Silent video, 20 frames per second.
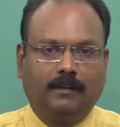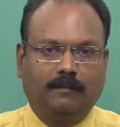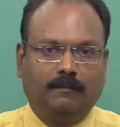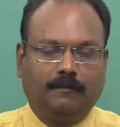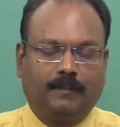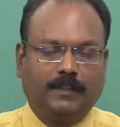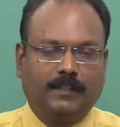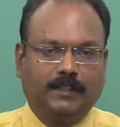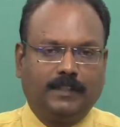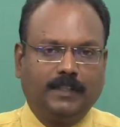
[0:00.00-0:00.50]

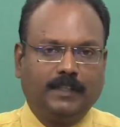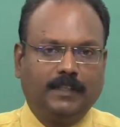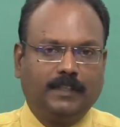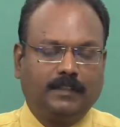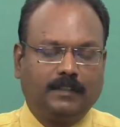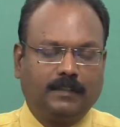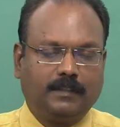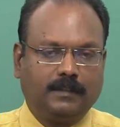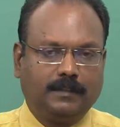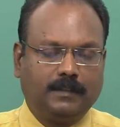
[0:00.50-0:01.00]
first thing
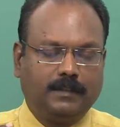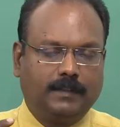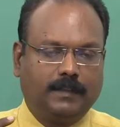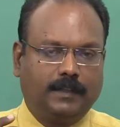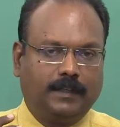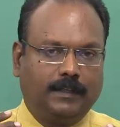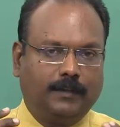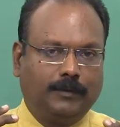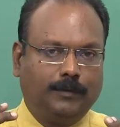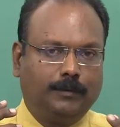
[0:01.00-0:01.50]
is
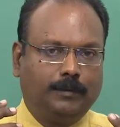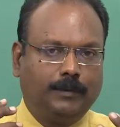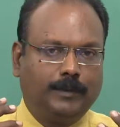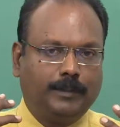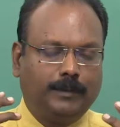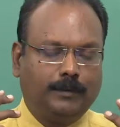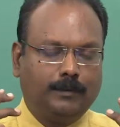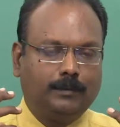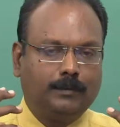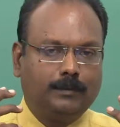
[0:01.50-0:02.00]
that you
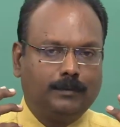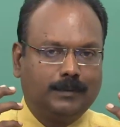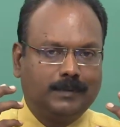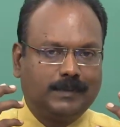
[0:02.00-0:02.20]
need to